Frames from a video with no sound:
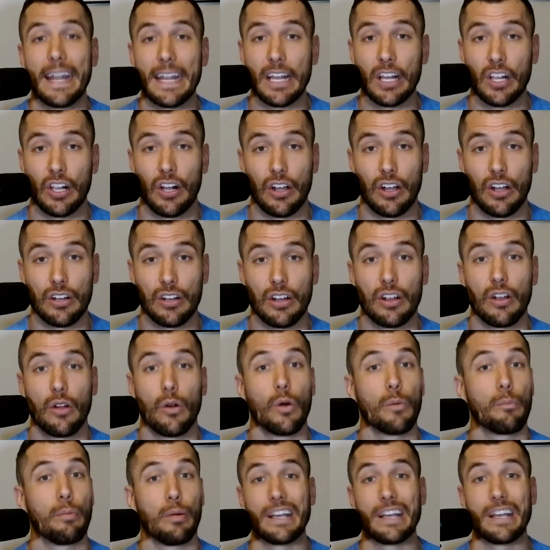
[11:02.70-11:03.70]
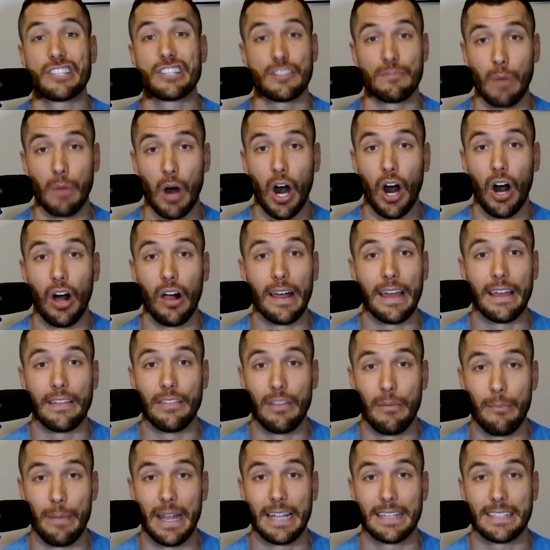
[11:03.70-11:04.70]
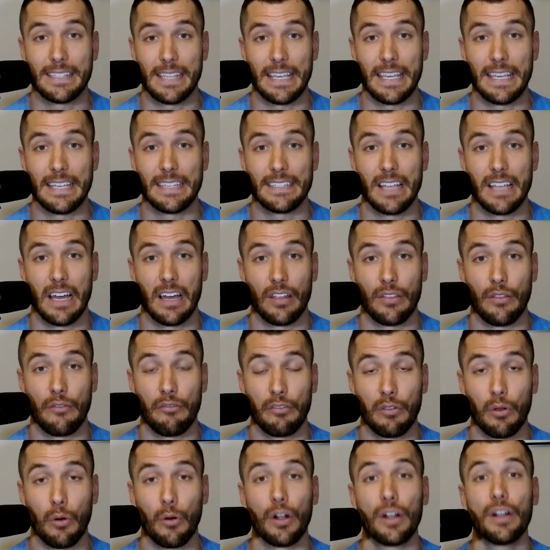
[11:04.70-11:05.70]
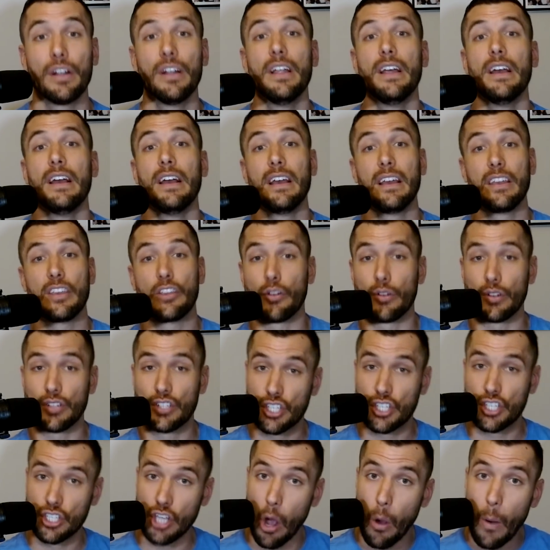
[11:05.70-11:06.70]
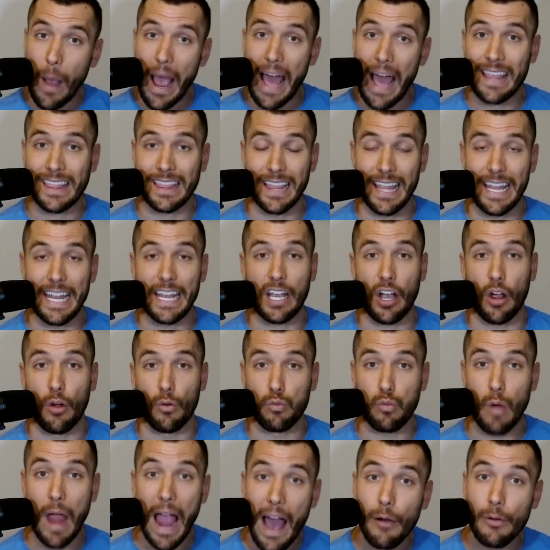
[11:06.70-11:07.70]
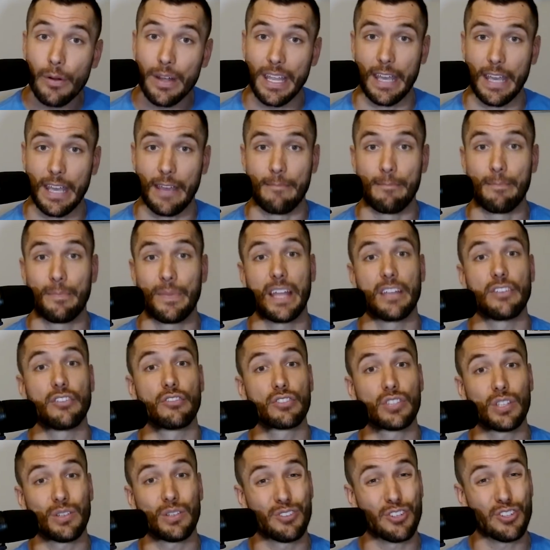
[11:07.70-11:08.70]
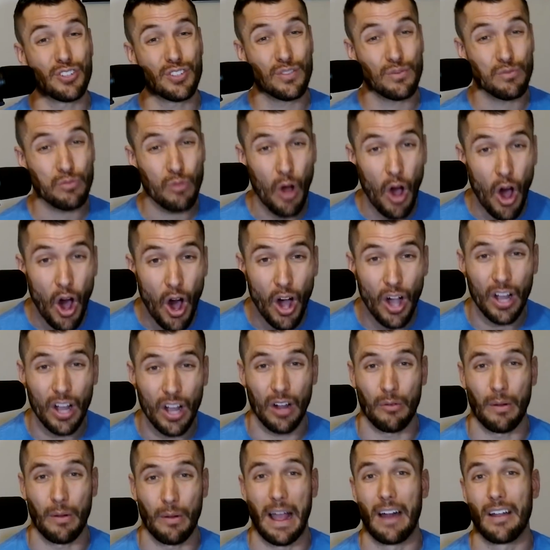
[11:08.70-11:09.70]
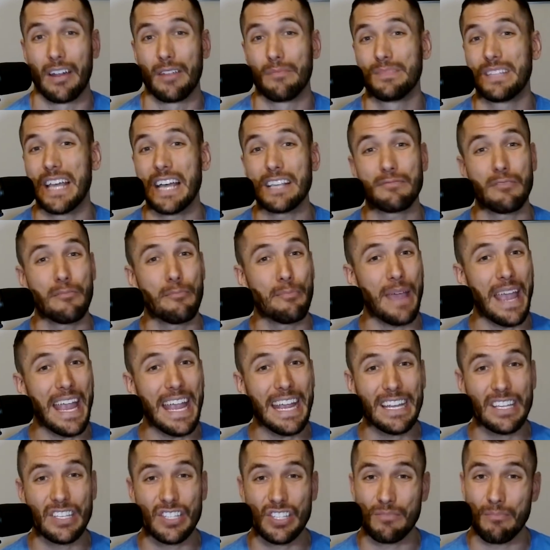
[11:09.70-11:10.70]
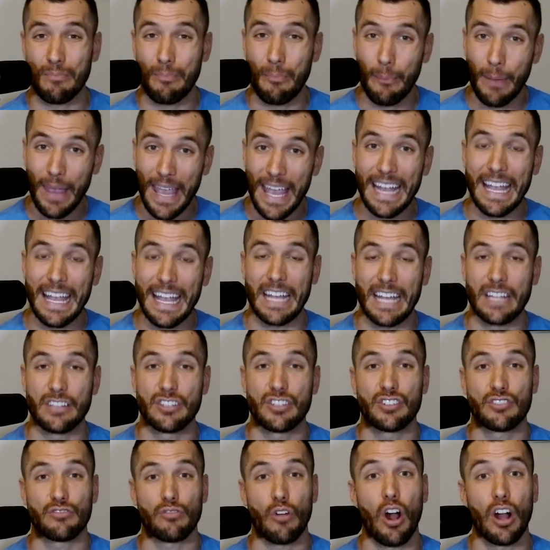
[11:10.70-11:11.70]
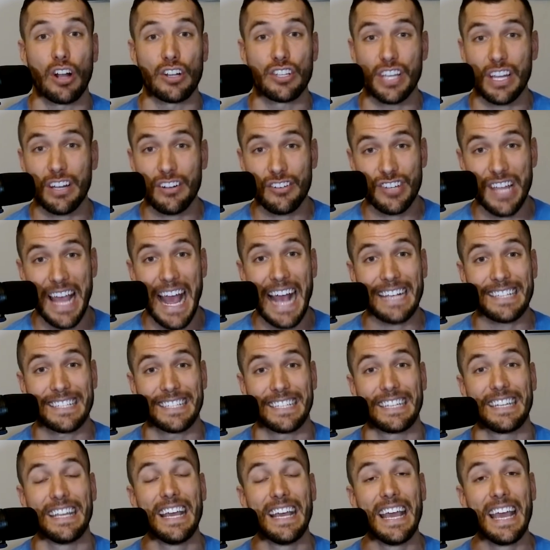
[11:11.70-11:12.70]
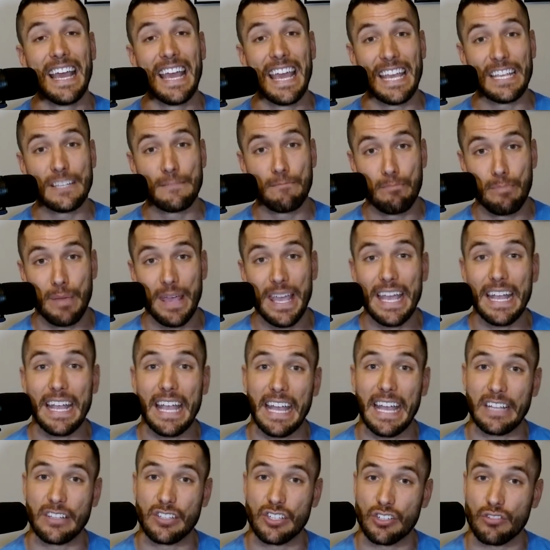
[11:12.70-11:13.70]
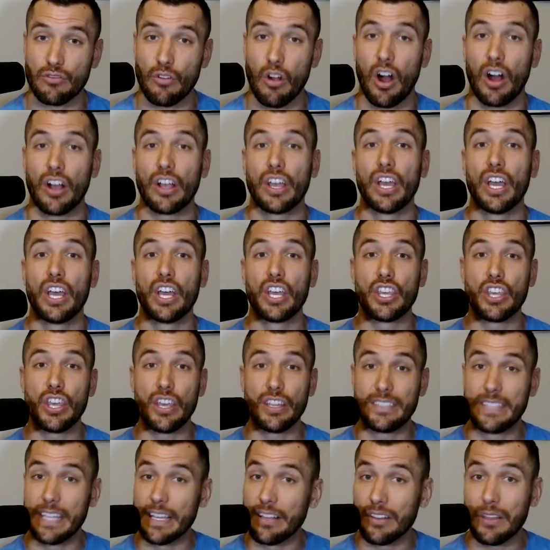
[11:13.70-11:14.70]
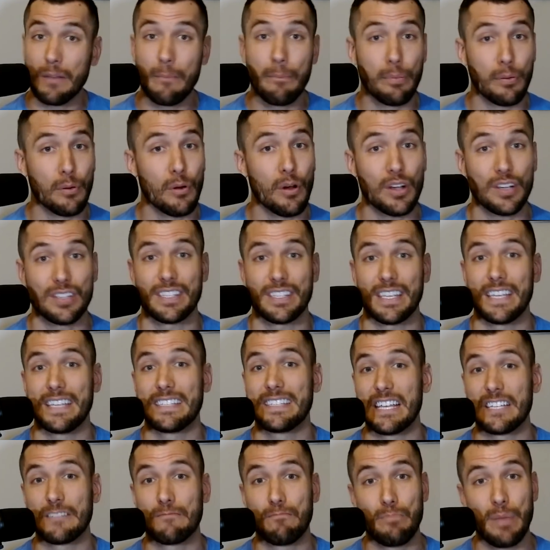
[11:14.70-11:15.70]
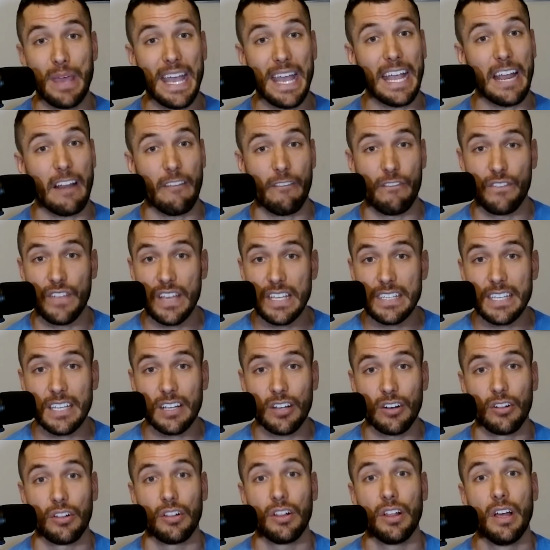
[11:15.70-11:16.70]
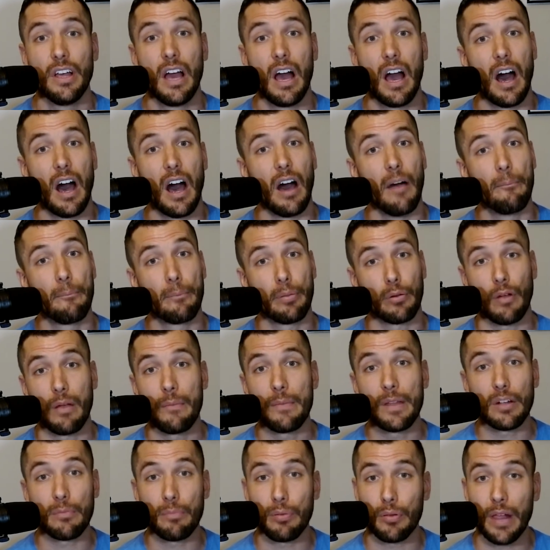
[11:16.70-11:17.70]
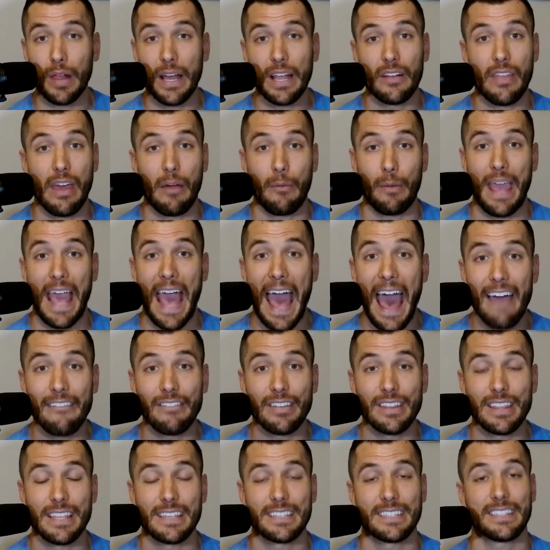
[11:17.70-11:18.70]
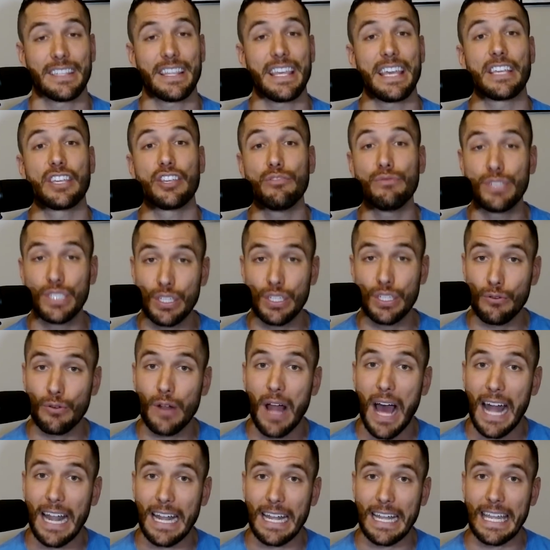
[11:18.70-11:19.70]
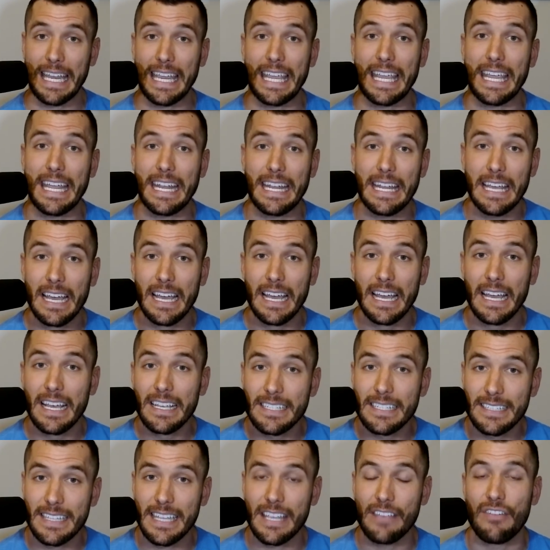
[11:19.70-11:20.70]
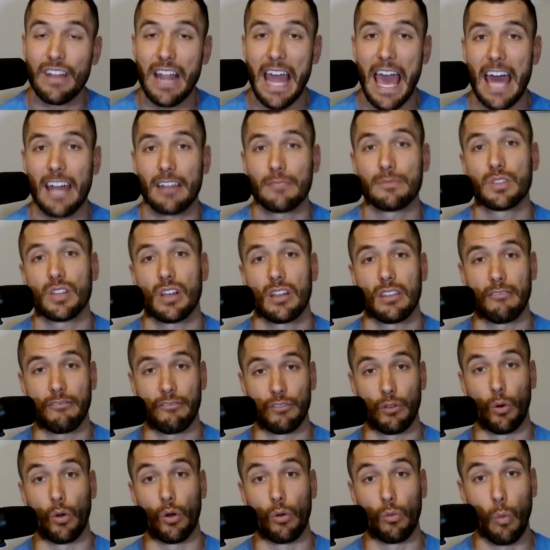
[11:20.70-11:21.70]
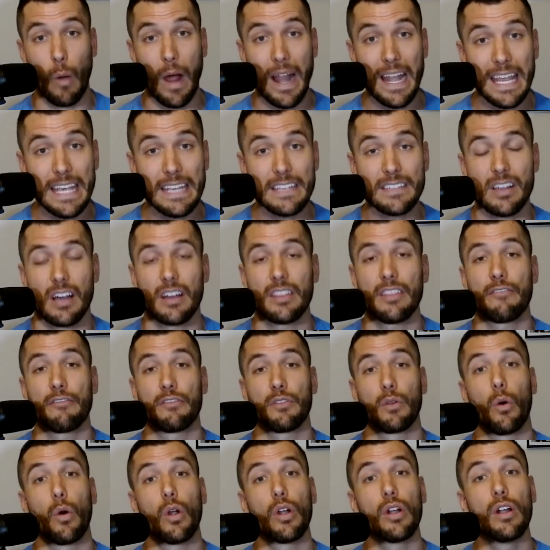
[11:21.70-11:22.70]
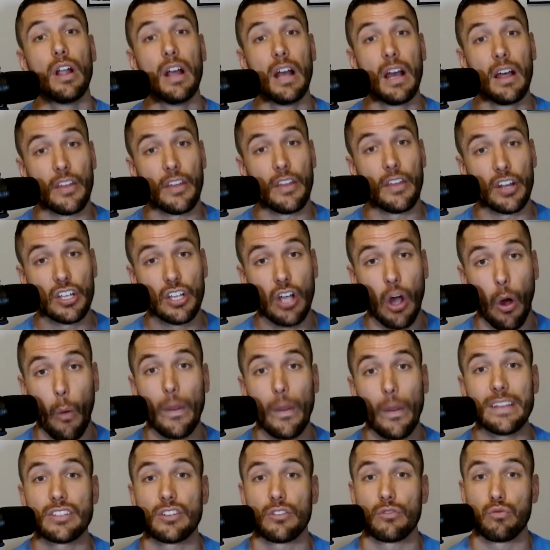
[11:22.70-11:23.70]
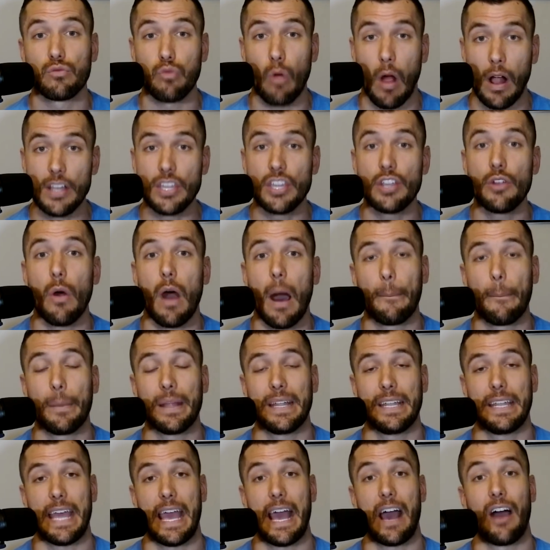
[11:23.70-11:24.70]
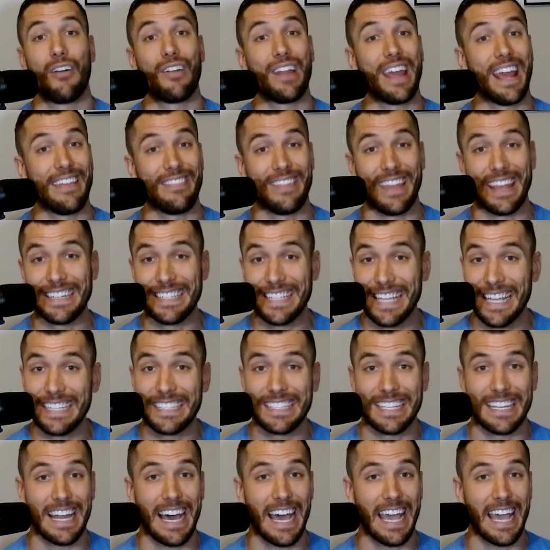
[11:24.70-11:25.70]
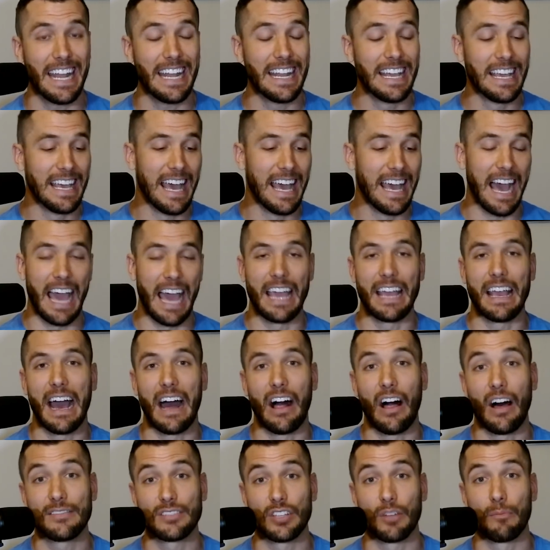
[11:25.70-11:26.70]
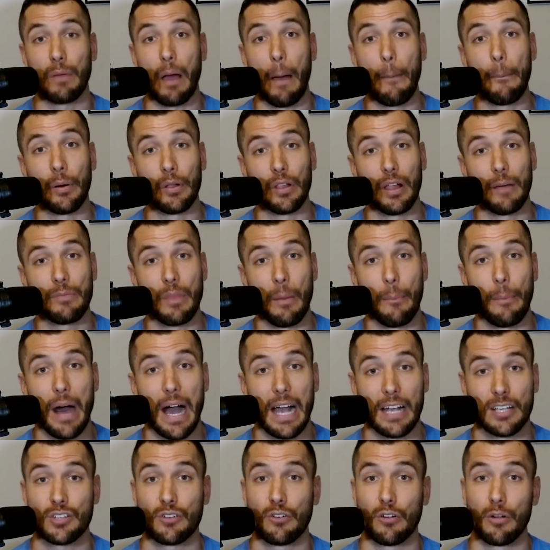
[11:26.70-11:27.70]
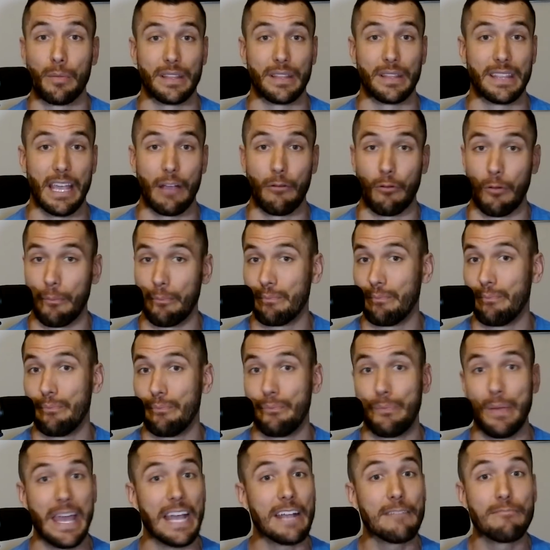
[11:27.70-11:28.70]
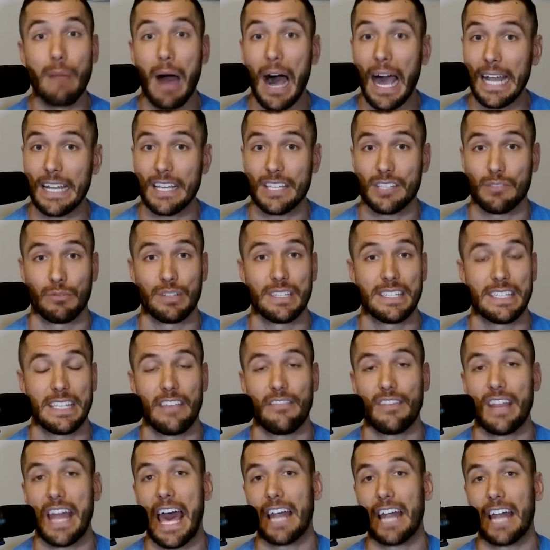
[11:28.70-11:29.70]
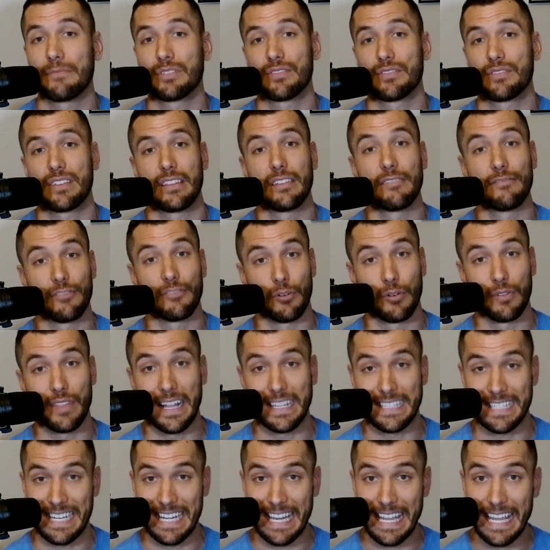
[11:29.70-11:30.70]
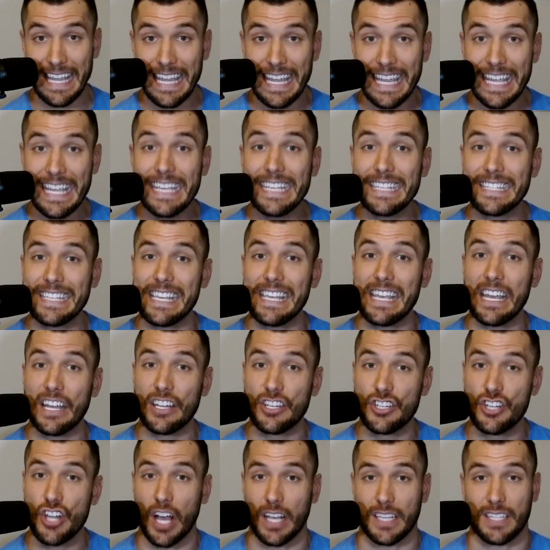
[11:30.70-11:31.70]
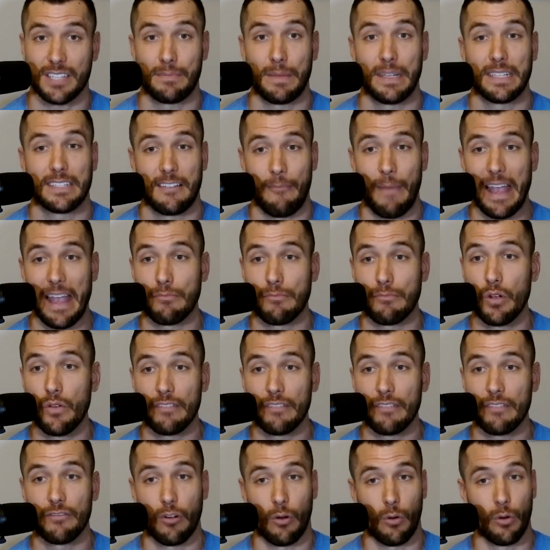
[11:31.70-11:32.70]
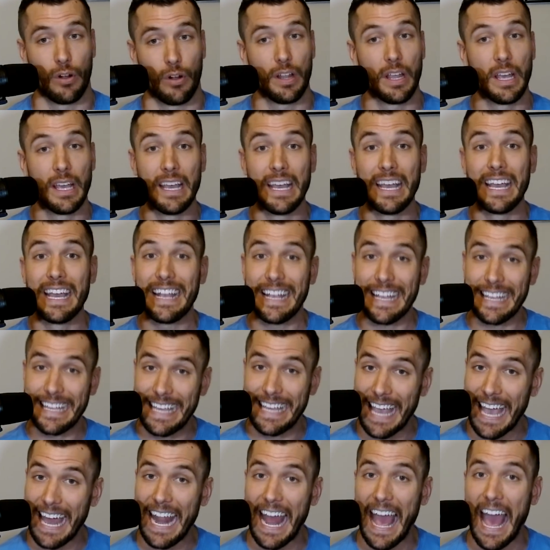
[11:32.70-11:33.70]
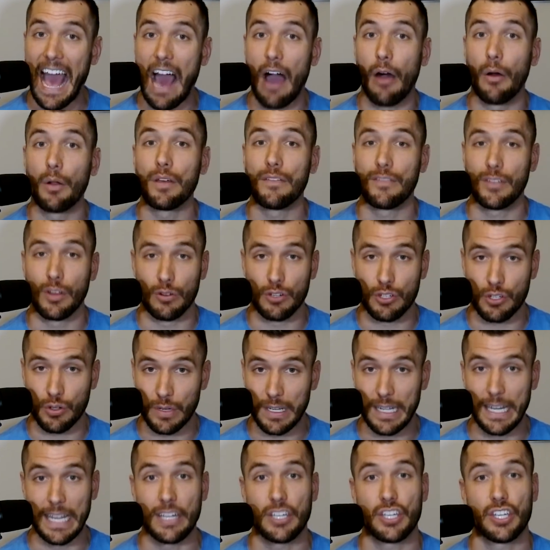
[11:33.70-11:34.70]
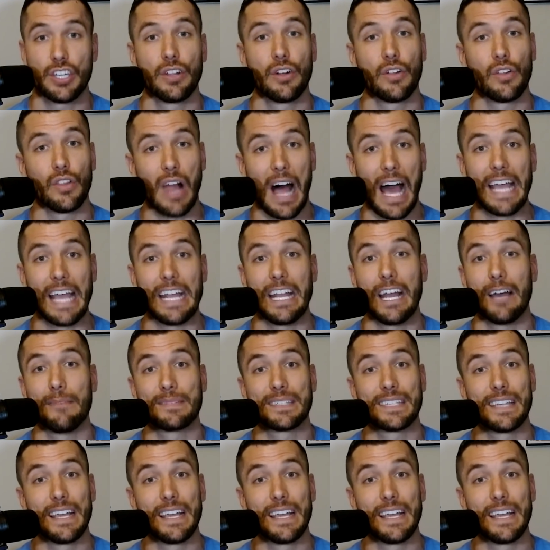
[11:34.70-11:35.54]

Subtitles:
Clark or play small in the minutes that he's not on the floor. You're so athletic around him, and you're so strong around him. Desmond Bain is big and strong. Jaren Jackson is big and strong. Dylan Brooks is as big and physical a perimeter player that we have in this league. You do not need Steven Adams on the floor. When he's on the floor, they're going to run you up and down, and they did tonight. I'll have to pull up the box score, but they were big minus when Steven Adams was on the floor. That's an easy adjustment to make moving forward. Get out of your traditional lineups.